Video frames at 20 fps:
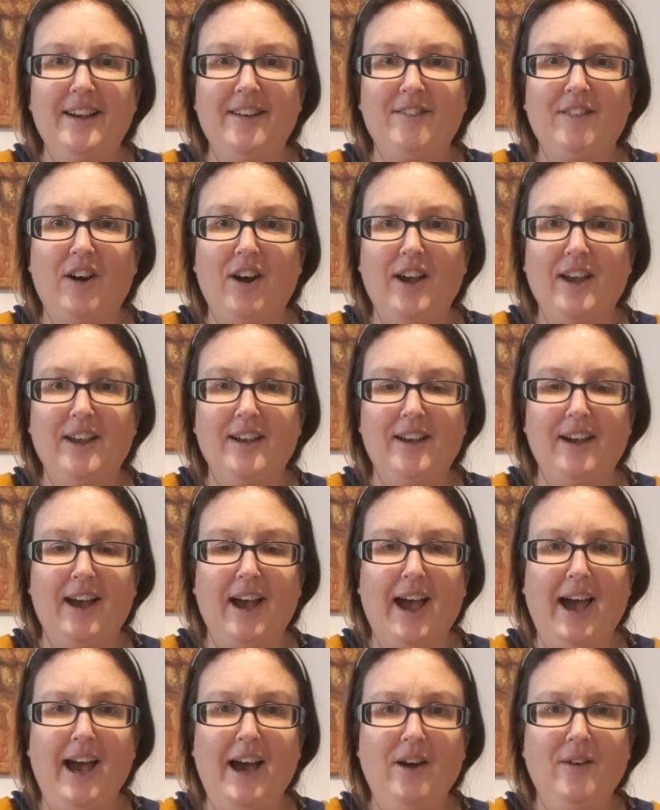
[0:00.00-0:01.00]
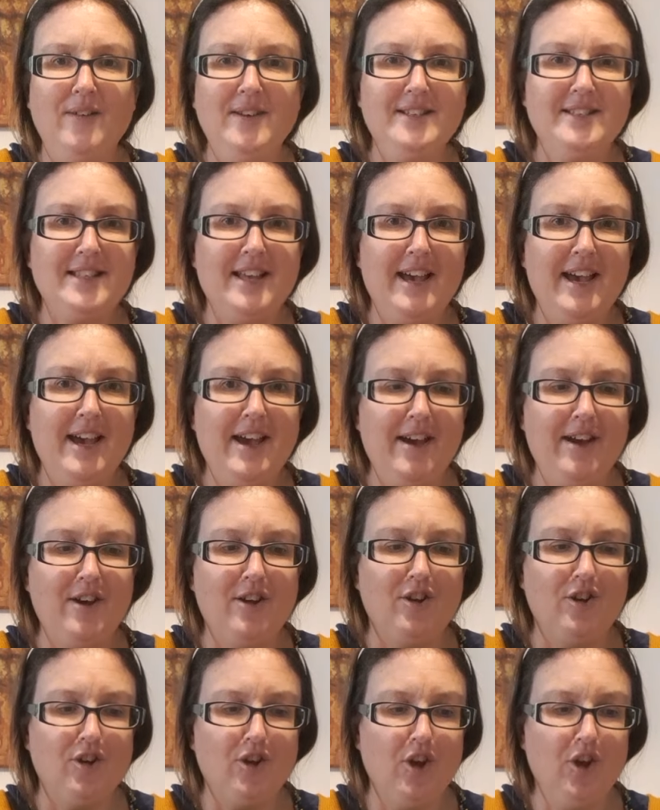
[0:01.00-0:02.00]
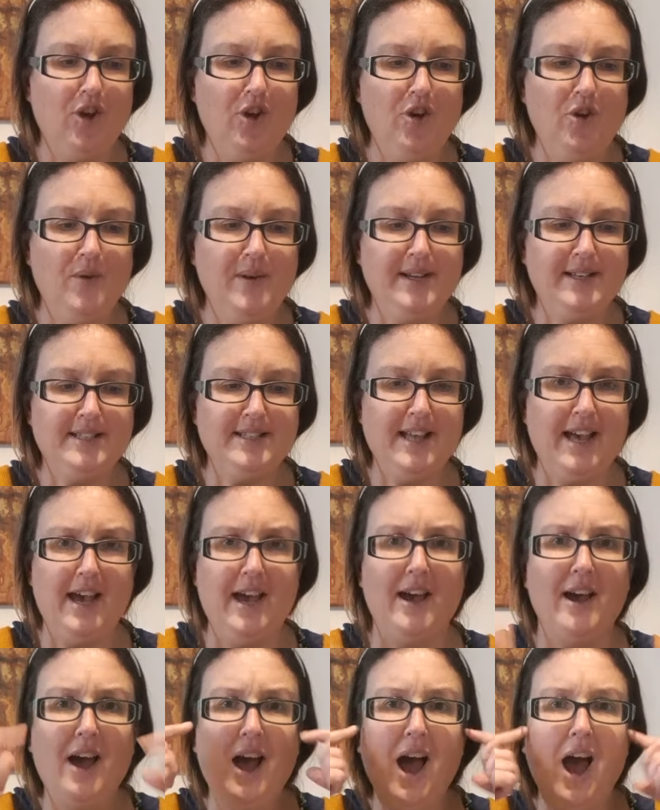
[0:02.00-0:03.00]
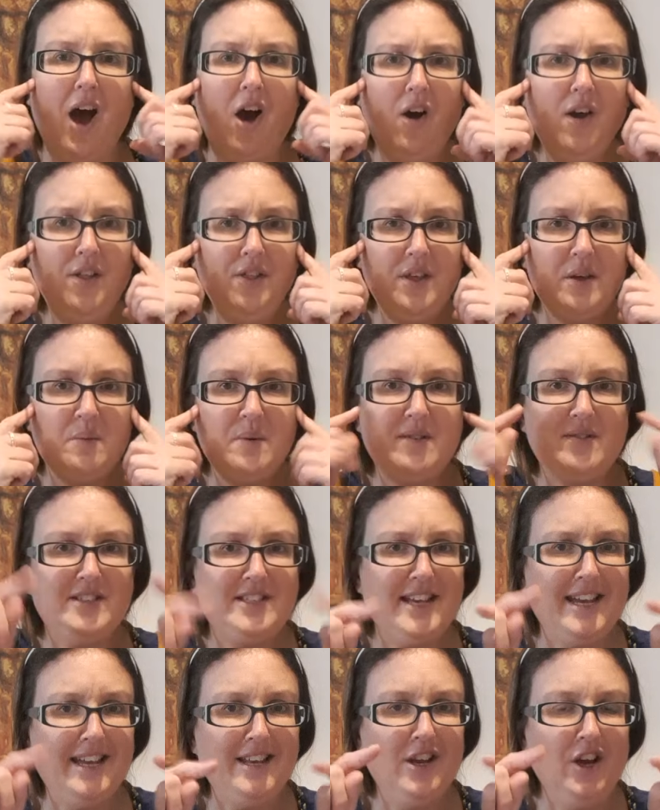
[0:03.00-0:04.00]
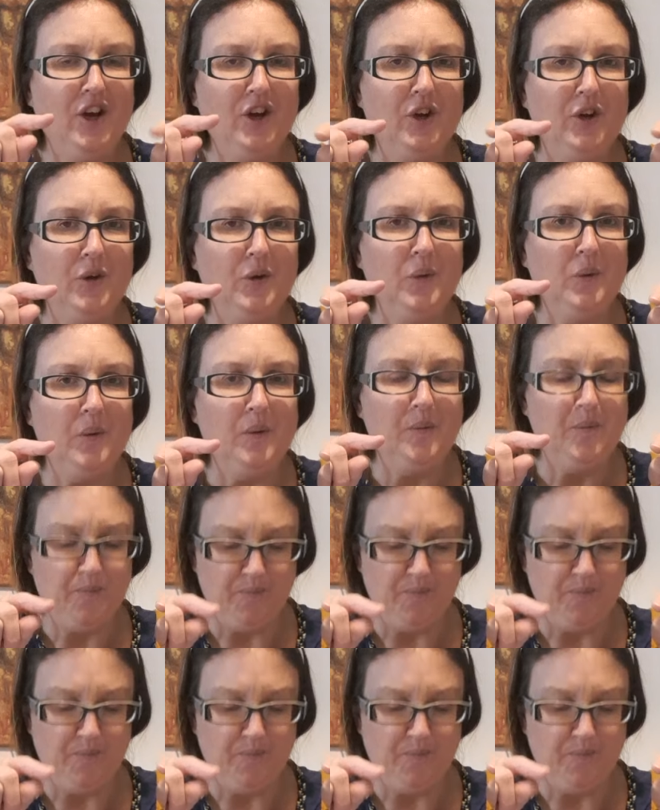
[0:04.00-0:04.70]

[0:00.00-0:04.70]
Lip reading: Right, a how is there and a who is there. I think we've seen who.